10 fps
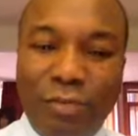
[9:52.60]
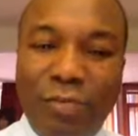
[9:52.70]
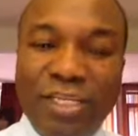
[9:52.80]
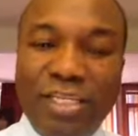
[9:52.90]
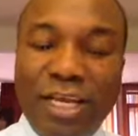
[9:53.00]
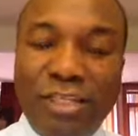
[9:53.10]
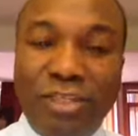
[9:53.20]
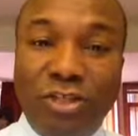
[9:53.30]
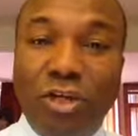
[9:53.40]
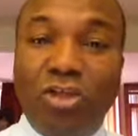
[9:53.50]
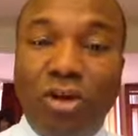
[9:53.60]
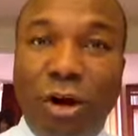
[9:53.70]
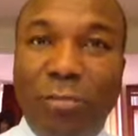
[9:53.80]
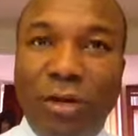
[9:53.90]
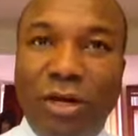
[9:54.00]
business just
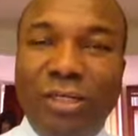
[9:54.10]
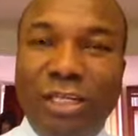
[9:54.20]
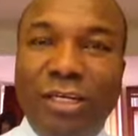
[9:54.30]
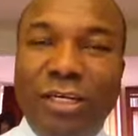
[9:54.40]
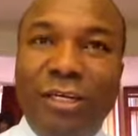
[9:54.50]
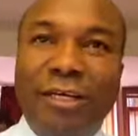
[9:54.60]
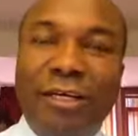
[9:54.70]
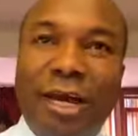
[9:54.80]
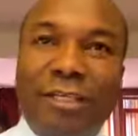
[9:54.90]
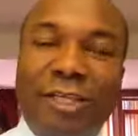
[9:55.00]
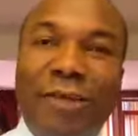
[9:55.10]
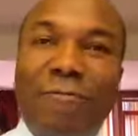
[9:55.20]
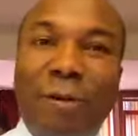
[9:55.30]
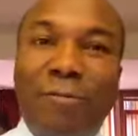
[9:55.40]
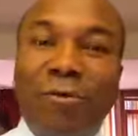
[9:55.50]
dropped because the, the uh,
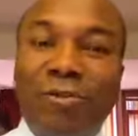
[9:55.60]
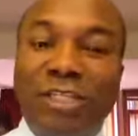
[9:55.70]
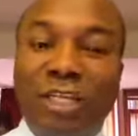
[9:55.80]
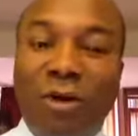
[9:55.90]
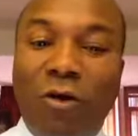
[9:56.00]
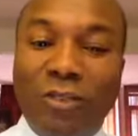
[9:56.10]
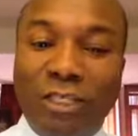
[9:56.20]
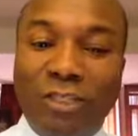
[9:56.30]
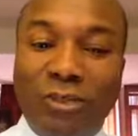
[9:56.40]
slaves were producing the cotton.